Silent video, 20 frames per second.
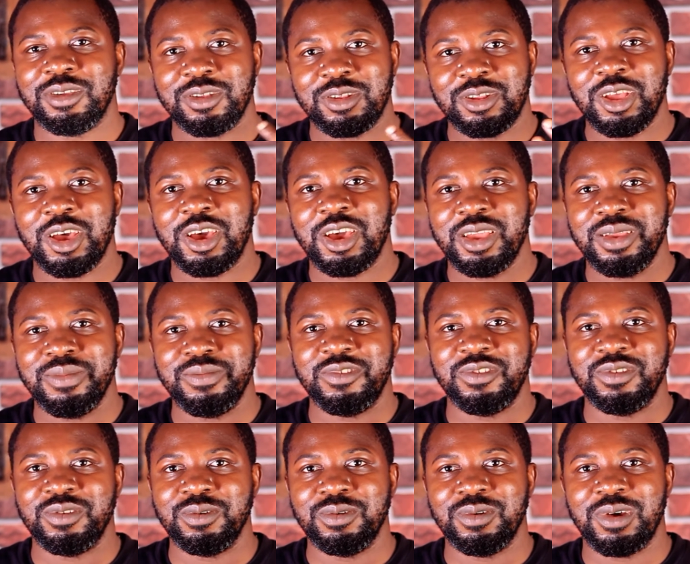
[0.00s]
time
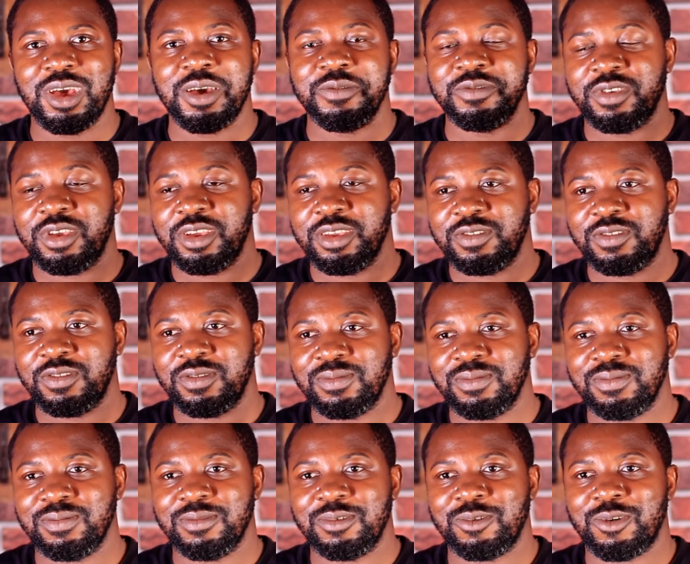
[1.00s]
to have sex,
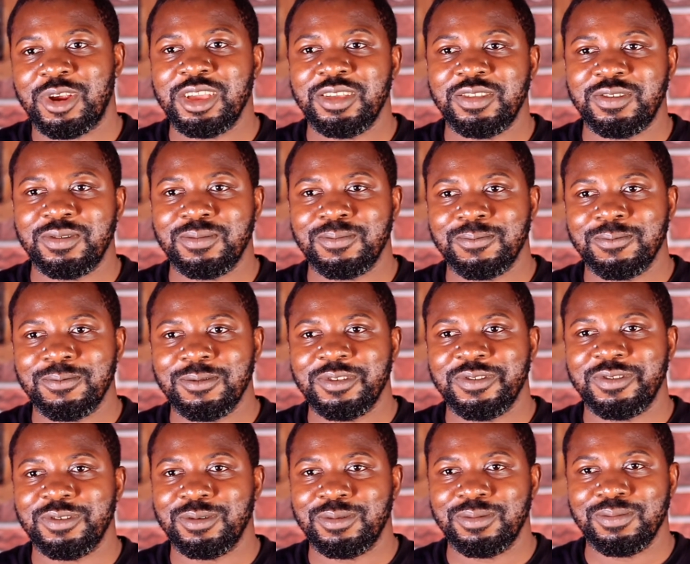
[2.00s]
right?
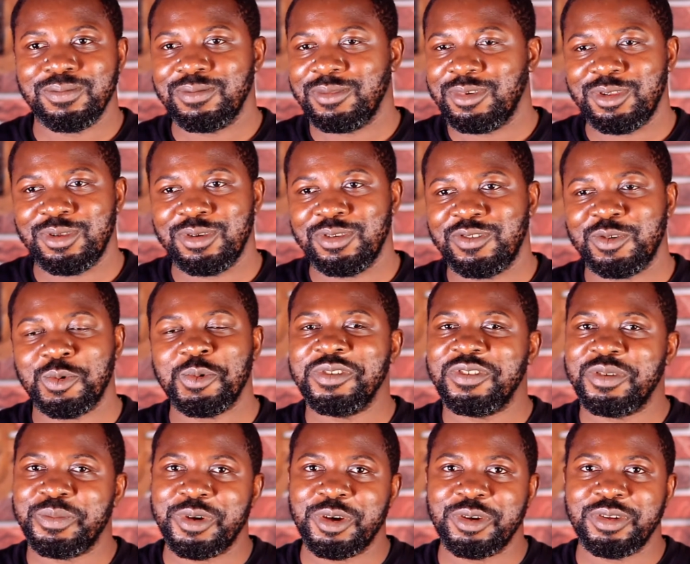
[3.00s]
So, it's always
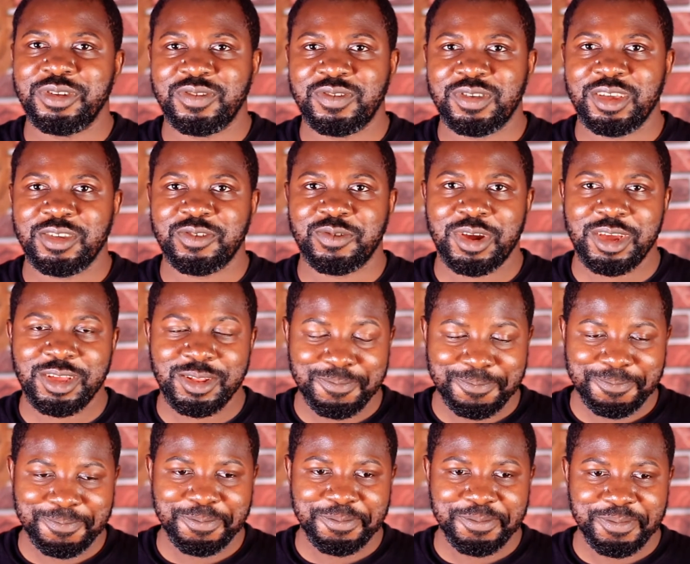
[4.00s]
about the sex, right?
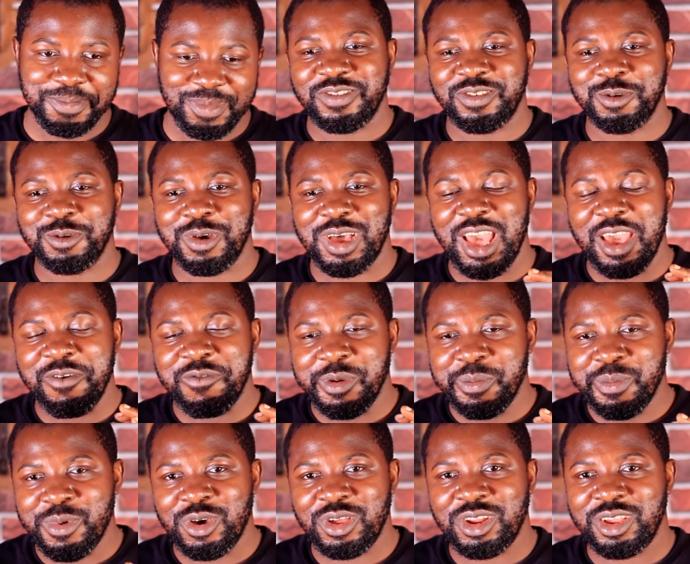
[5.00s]
So every
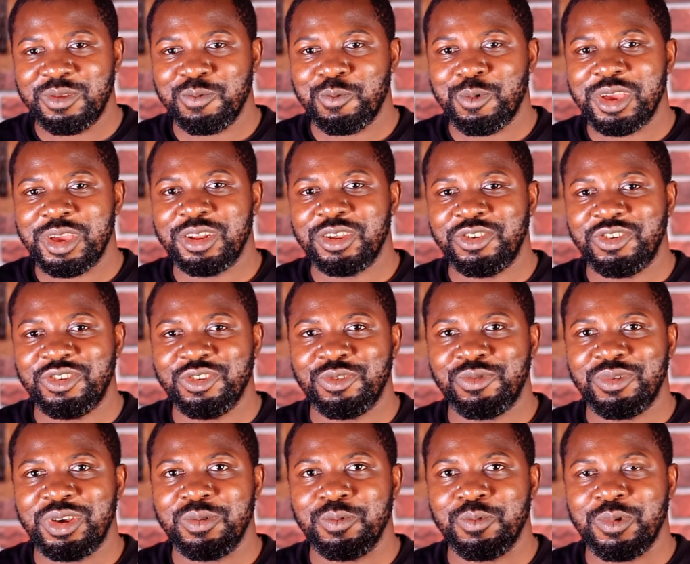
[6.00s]
morning when the
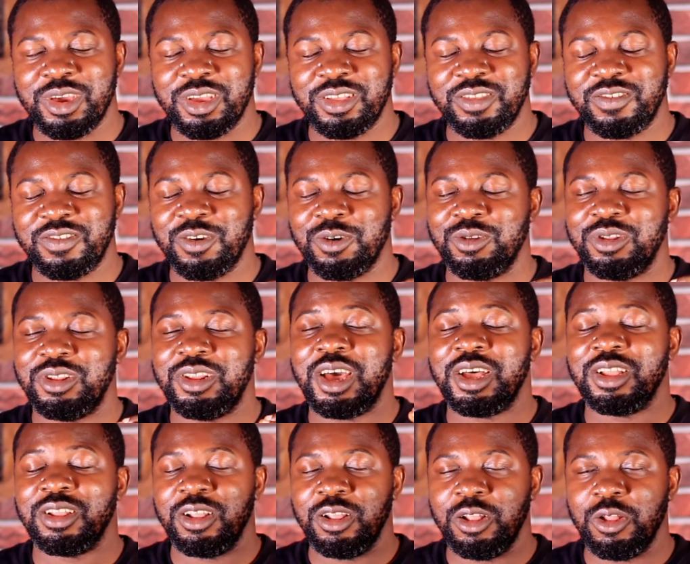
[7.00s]
children went on
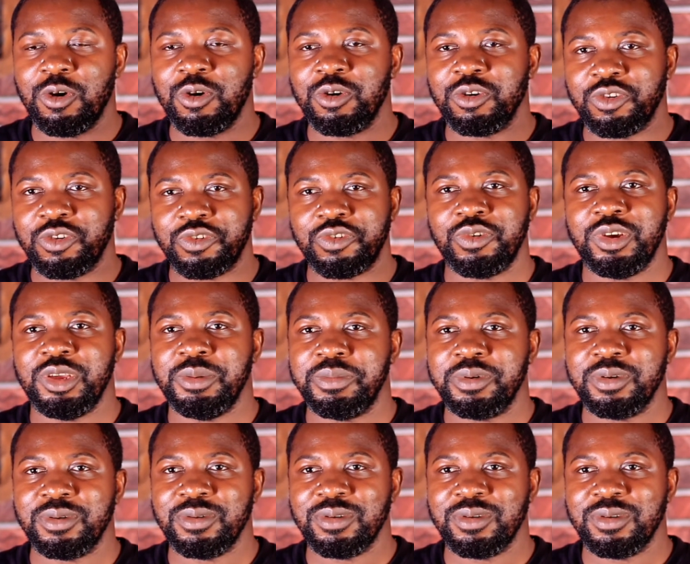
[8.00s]
that long trip